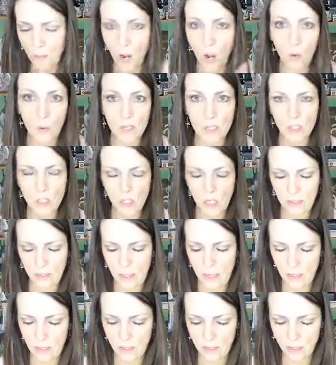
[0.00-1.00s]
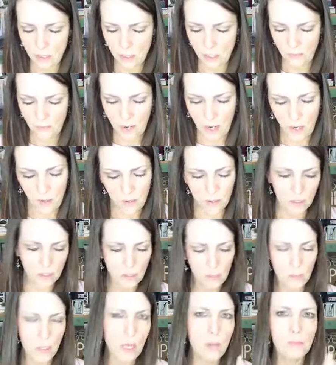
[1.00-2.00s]
Always check that kind of stuff out because
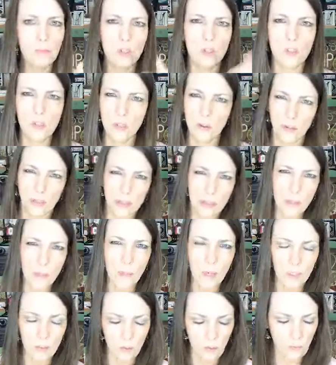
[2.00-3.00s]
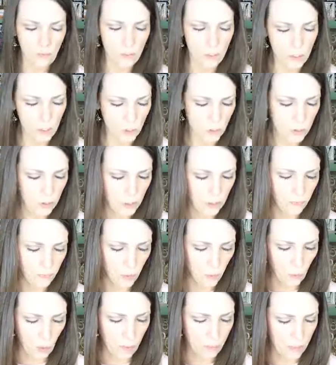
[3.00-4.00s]
sometimes you still get the bundle for if
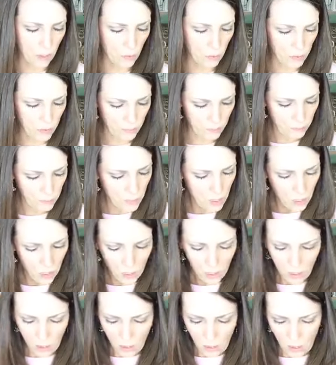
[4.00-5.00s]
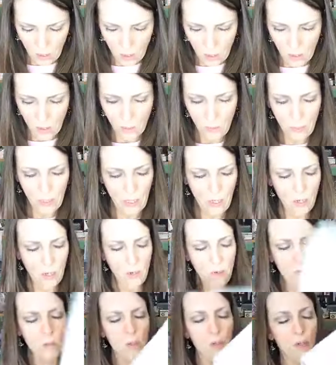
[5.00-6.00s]
you want both. Here we go.